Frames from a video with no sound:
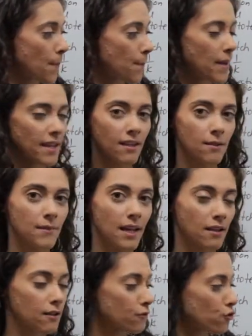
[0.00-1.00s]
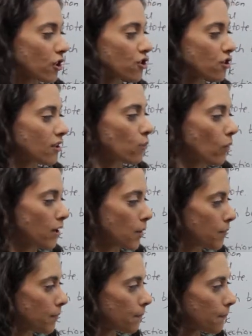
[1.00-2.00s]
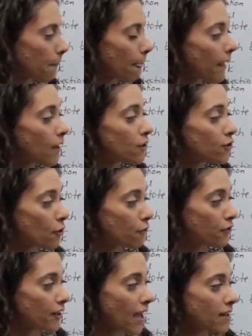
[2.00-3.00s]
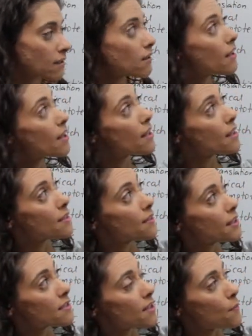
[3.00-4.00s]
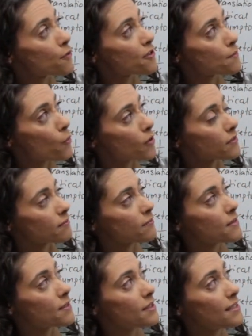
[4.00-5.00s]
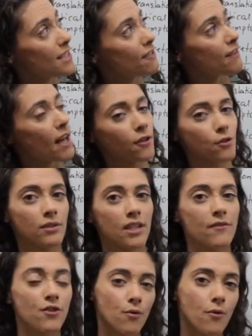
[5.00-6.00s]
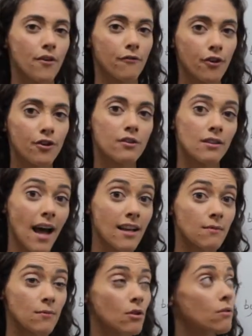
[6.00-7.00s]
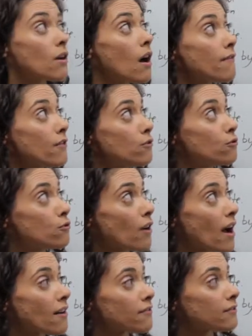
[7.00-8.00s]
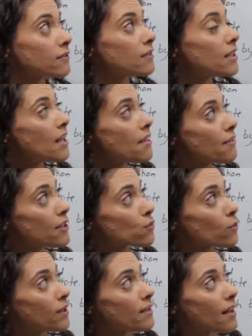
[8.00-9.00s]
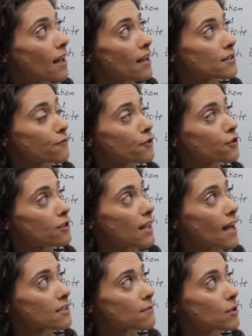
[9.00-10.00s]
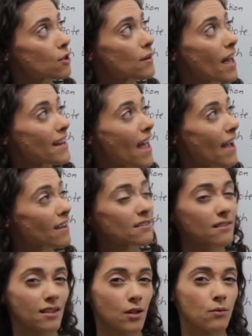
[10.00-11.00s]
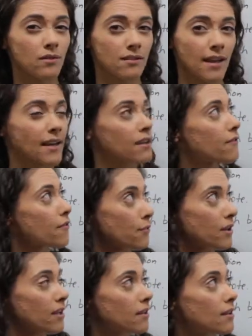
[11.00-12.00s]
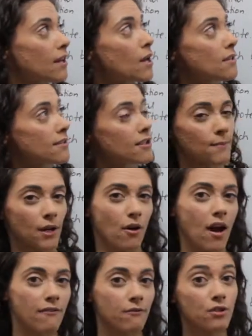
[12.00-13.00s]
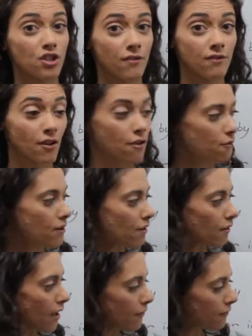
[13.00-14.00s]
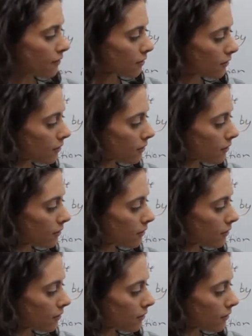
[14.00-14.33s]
making them negative, stretching, and 1 up. Don't forget, this number is important. The d value gives you the vertical asymptote of the new graph. This one has a vertical asymptote at x equals -3, since my graph was shifted 3 to the left.